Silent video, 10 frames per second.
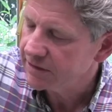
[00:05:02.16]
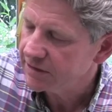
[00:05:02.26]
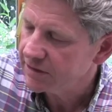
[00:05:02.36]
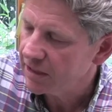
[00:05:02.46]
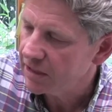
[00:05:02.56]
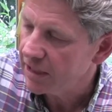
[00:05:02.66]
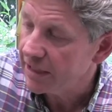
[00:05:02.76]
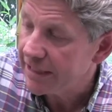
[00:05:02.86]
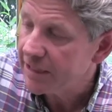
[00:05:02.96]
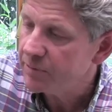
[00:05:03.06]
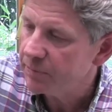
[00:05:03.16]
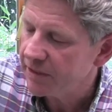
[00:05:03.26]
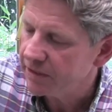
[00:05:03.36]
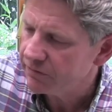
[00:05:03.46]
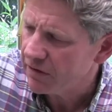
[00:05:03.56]
is a lima
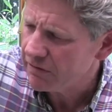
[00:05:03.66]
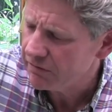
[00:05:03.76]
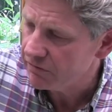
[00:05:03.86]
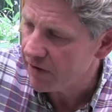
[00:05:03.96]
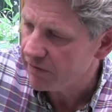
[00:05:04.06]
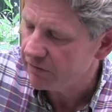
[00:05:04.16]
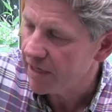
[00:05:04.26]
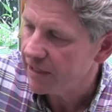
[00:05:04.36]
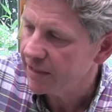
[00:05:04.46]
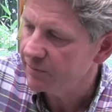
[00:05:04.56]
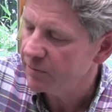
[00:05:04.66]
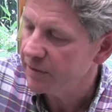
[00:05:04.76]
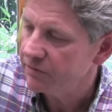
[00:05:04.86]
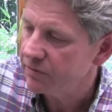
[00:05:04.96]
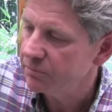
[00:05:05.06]
bean, a very, very rare lima
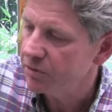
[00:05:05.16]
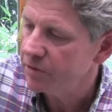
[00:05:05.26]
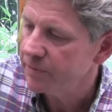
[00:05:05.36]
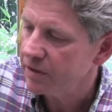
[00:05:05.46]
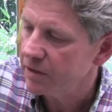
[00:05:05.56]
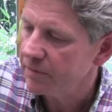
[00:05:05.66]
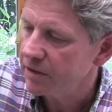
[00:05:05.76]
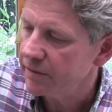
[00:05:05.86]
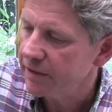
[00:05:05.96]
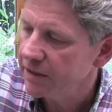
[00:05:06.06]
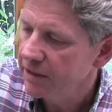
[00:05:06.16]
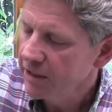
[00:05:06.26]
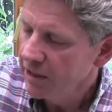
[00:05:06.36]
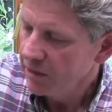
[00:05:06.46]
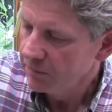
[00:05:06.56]
bean from Burma that I'm growing.
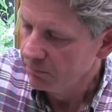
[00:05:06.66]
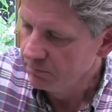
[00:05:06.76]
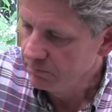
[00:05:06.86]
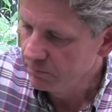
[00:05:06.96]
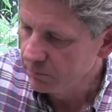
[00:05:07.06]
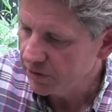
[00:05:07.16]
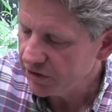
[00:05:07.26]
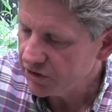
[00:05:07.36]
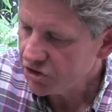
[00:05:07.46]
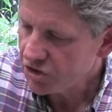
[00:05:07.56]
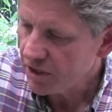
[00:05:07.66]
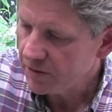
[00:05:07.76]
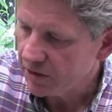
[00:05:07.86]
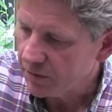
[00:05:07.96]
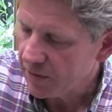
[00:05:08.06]
But it does show
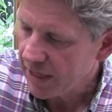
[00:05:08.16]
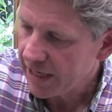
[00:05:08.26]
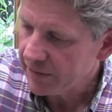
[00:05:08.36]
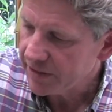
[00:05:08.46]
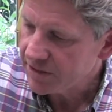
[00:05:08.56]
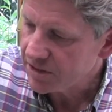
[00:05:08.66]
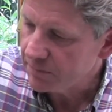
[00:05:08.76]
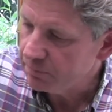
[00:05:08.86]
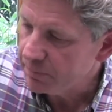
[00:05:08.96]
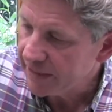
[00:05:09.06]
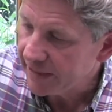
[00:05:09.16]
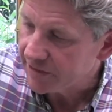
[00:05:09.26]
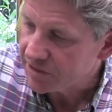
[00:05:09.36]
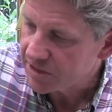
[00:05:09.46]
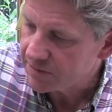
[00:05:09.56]
you how, as the
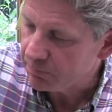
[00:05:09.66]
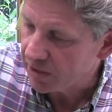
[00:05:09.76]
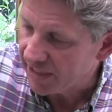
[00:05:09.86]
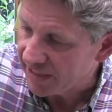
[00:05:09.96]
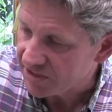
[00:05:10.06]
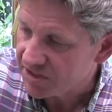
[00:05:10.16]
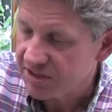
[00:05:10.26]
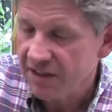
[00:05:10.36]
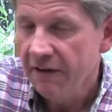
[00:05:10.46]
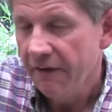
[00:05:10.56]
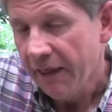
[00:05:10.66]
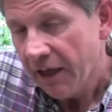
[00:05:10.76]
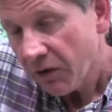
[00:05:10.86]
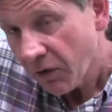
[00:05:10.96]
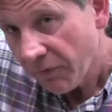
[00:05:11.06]
bean splits,
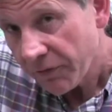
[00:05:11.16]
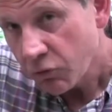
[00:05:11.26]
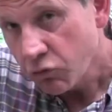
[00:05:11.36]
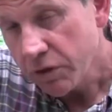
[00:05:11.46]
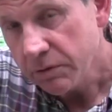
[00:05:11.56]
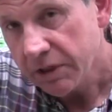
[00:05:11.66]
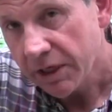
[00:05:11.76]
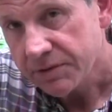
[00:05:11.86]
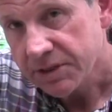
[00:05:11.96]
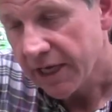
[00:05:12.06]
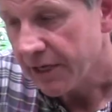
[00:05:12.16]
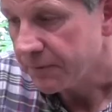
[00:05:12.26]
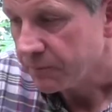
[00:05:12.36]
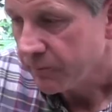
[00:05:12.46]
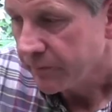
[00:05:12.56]
the root goes
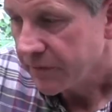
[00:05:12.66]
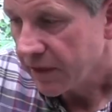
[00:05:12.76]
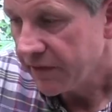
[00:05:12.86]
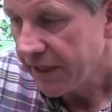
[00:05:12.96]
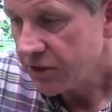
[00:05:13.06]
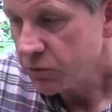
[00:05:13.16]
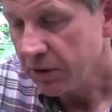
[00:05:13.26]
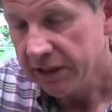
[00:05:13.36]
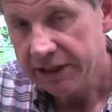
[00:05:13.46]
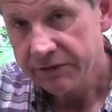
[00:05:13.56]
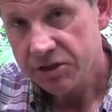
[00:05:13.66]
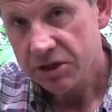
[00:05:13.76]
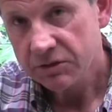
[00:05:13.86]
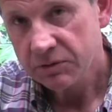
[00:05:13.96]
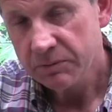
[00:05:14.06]
down and the actual leaves
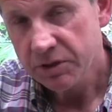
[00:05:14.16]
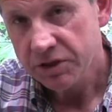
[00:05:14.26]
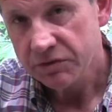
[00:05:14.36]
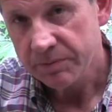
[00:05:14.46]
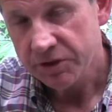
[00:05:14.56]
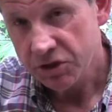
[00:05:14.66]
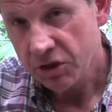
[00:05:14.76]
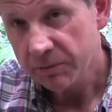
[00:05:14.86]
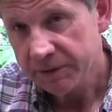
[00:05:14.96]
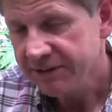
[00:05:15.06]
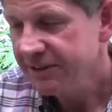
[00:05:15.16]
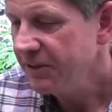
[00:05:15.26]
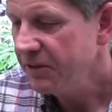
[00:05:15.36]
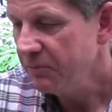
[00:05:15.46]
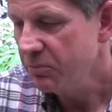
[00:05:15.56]
start to emerge from the top. It's
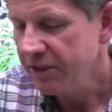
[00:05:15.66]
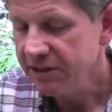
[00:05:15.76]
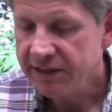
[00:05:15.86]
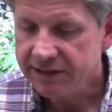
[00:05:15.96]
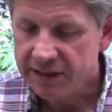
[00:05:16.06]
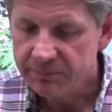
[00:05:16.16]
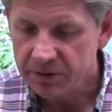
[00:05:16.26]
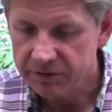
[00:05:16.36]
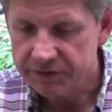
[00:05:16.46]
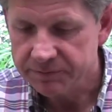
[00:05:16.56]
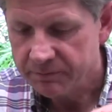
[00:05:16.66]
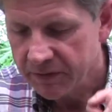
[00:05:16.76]
a brilliant example of it.